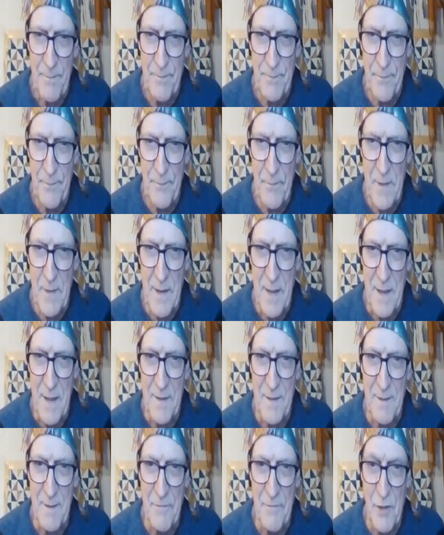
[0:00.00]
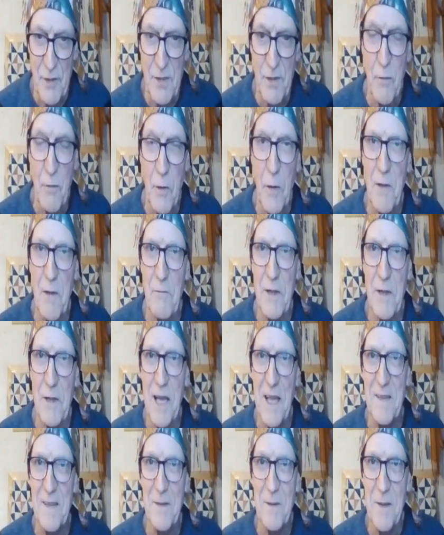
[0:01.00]
And first of all,
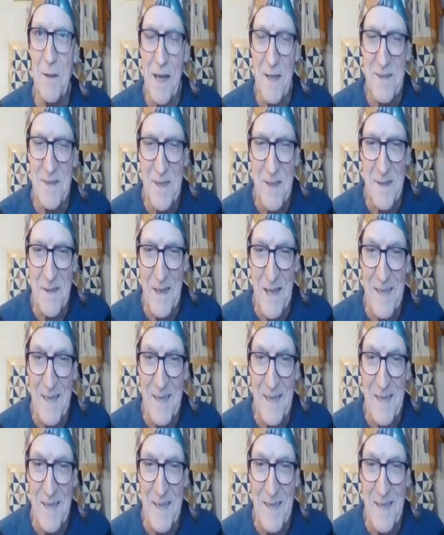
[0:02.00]
as